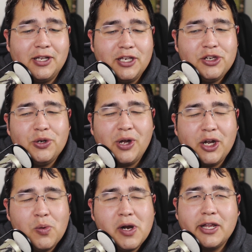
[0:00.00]
And, you know, I
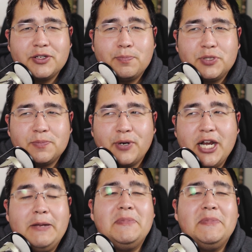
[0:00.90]
don't want to spread